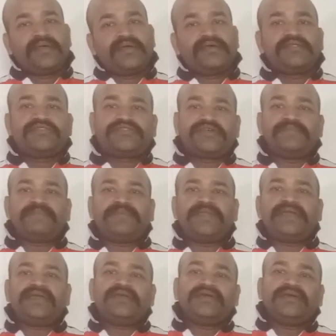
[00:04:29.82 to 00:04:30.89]

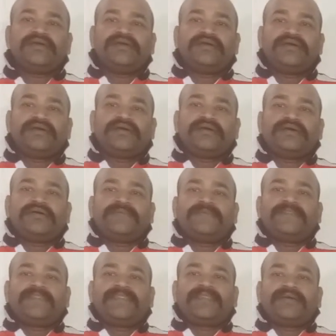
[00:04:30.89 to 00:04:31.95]
simply
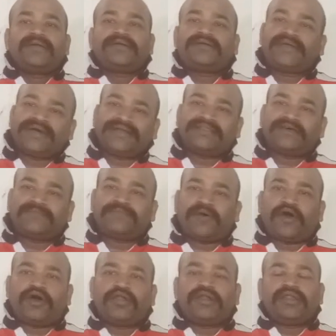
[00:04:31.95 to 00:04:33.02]
dug the
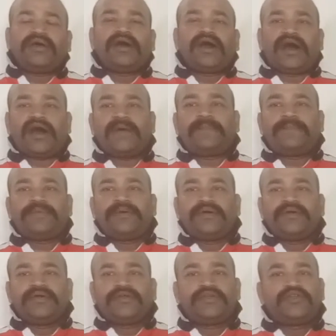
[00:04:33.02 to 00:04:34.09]
ball up,
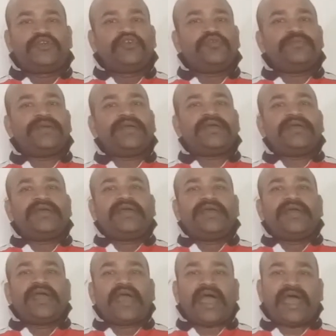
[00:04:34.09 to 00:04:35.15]
you may
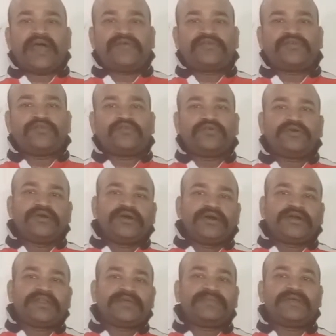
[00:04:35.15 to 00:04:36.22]
have to
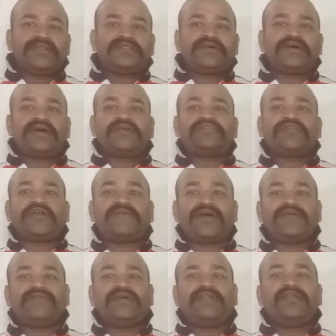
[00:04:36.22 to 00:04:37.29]
remain the
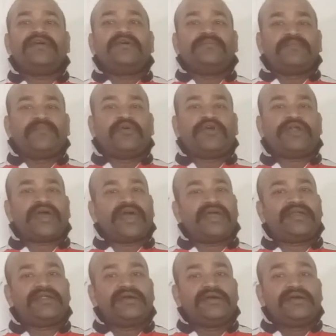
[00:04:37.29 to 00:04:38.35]
survival mode
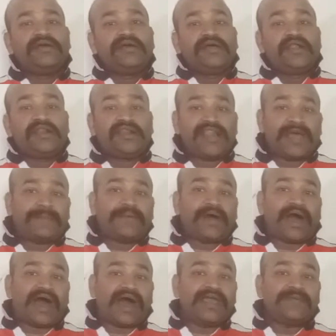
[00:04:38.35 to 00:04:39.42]
and lap a
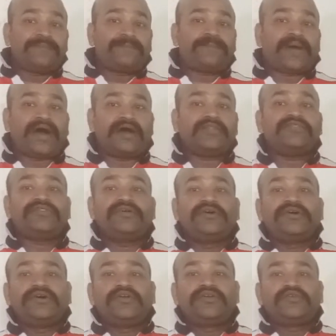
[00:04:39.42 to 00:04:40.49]
high pass
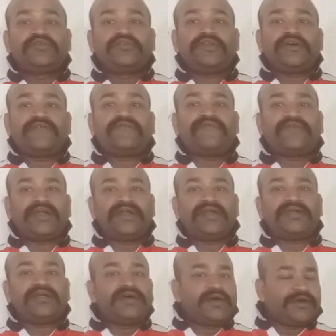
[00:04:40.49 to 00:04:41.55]
to the
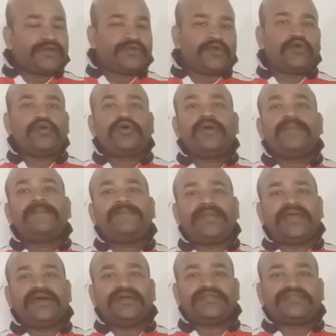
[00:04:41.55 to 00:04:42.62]
front row
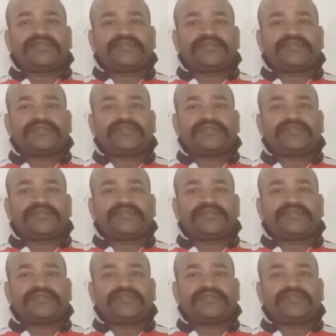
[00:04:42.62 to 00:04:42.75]
players.